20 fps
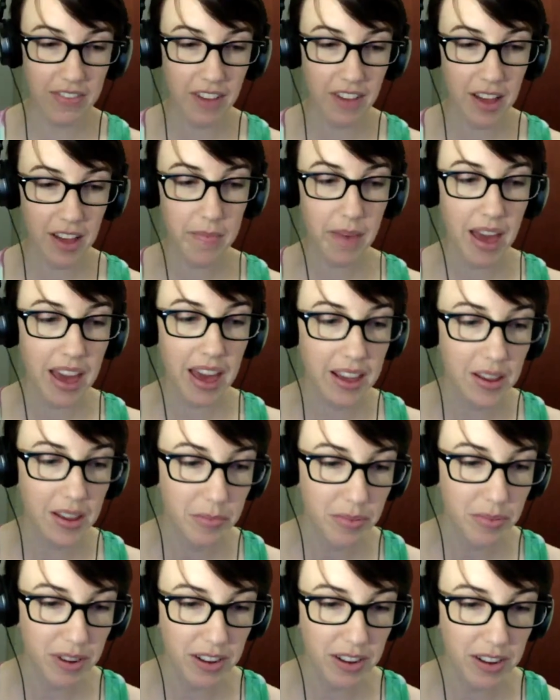may
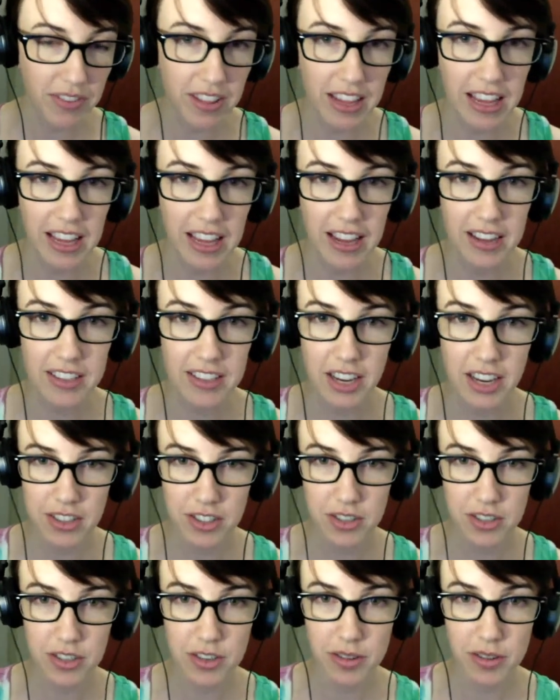briefly touch
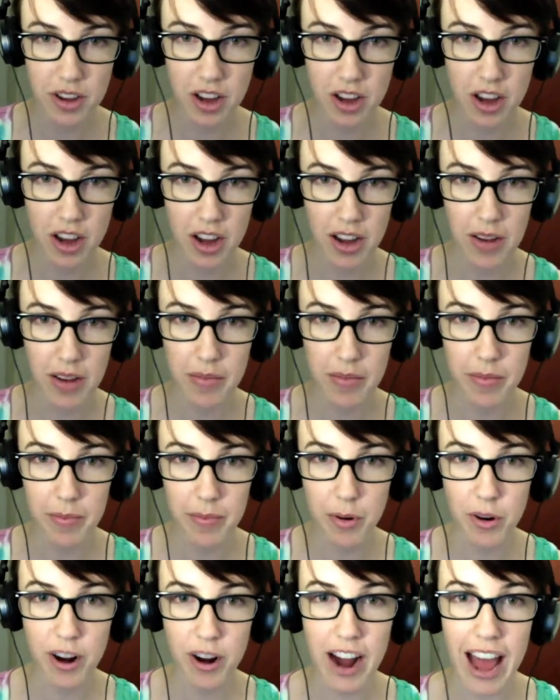on more
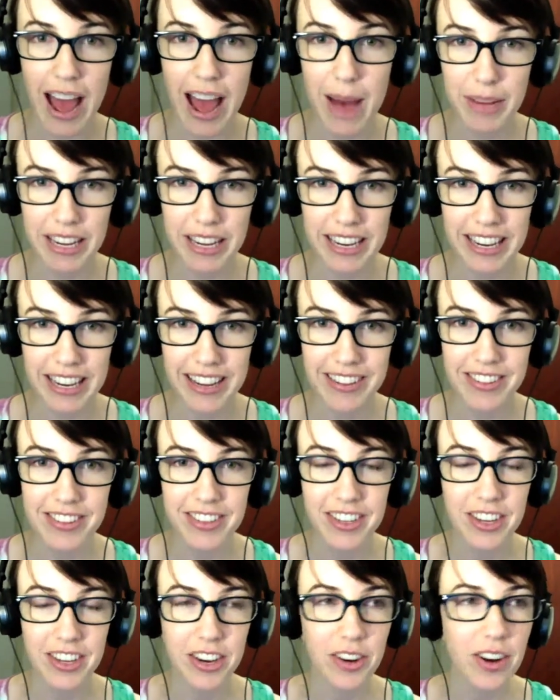Abby-ness too,
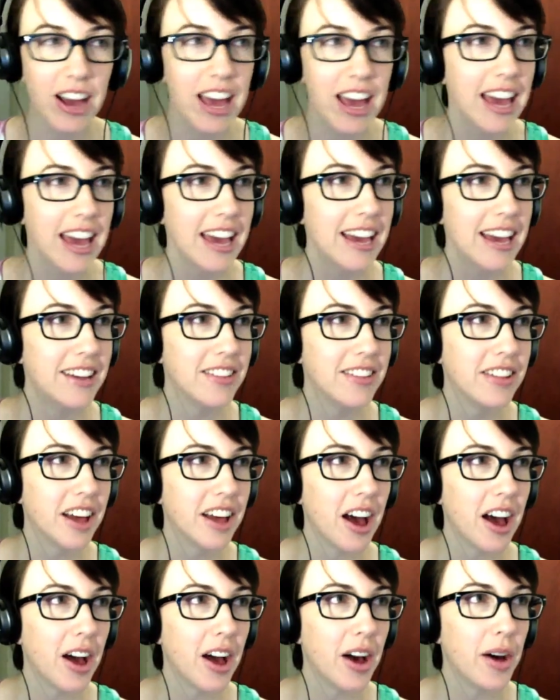is
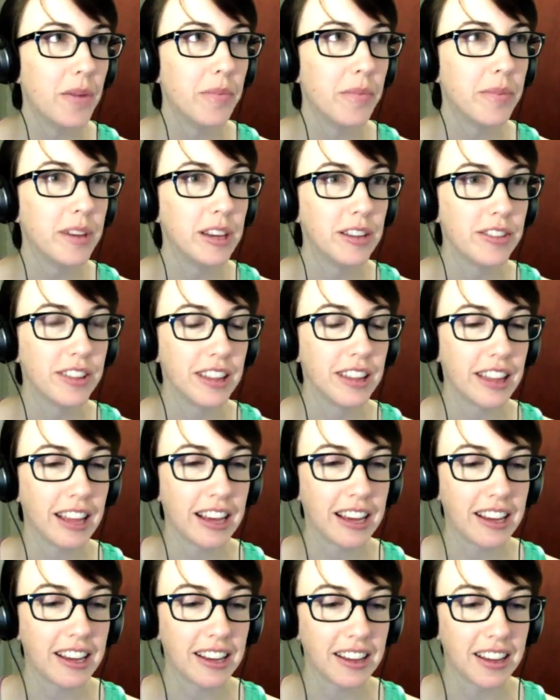you see like
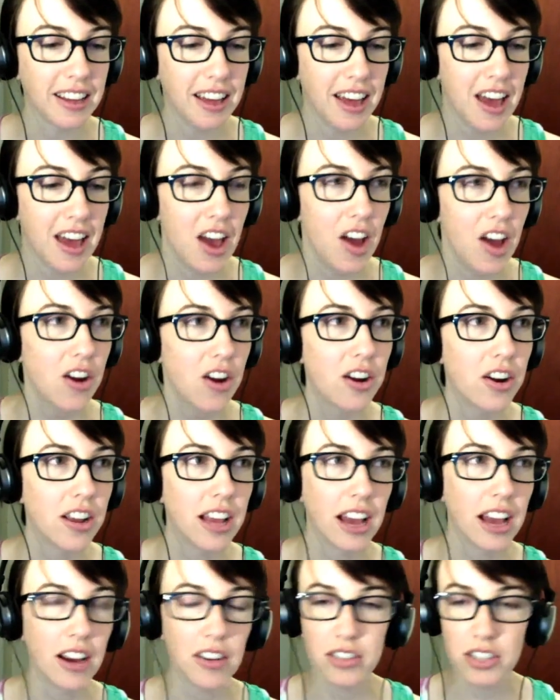her go
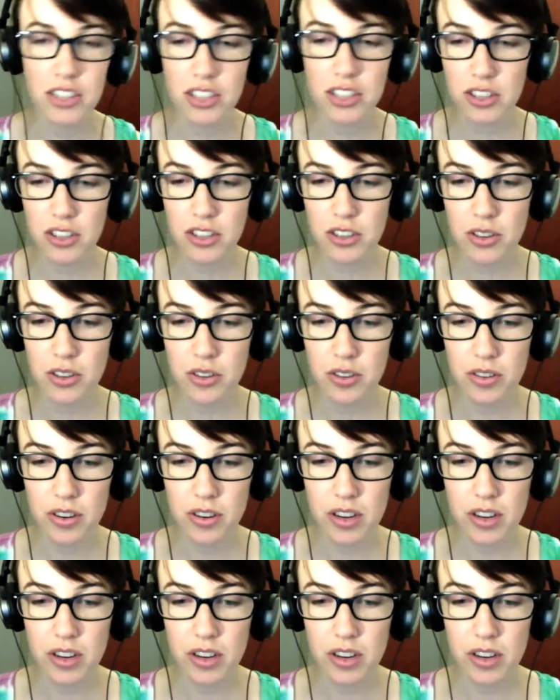to.